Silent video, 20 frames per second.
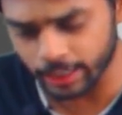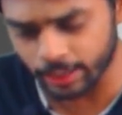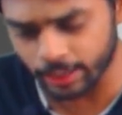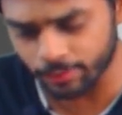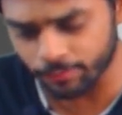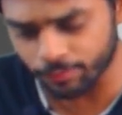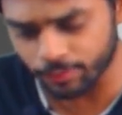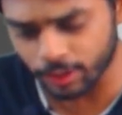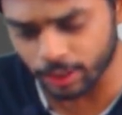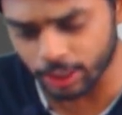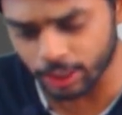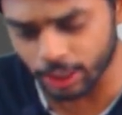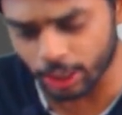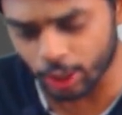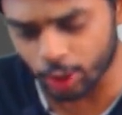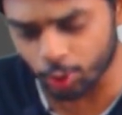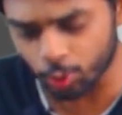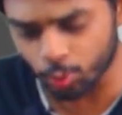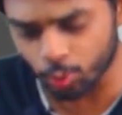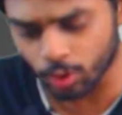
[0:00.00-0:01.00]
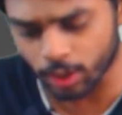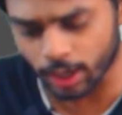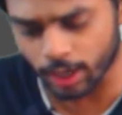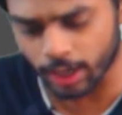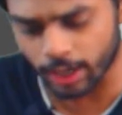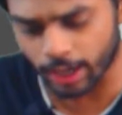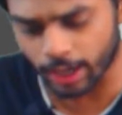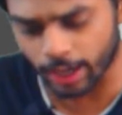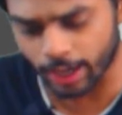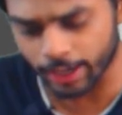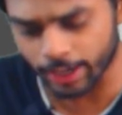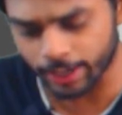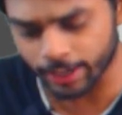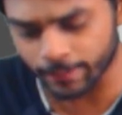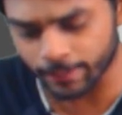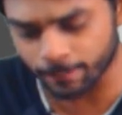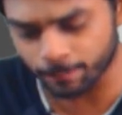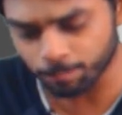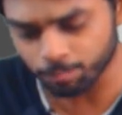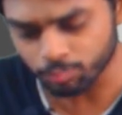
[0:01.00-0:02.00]
inferior nuchal
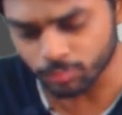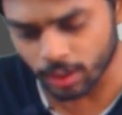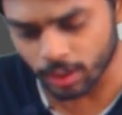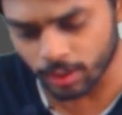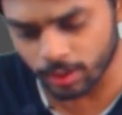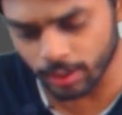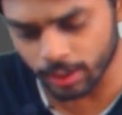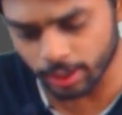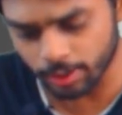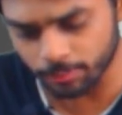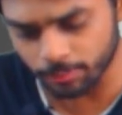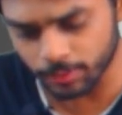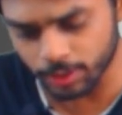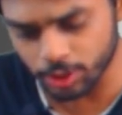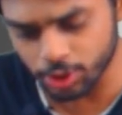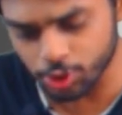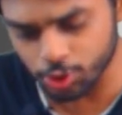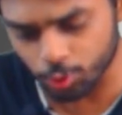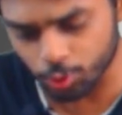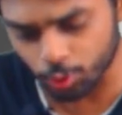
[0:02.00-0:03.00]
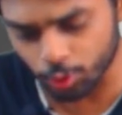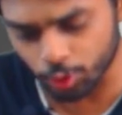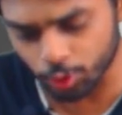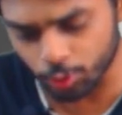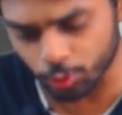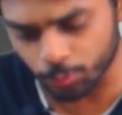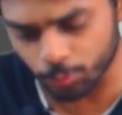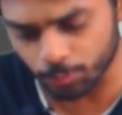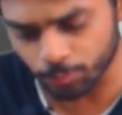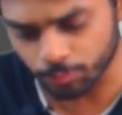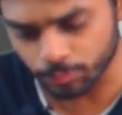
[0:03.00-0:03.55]
line. Let me show you.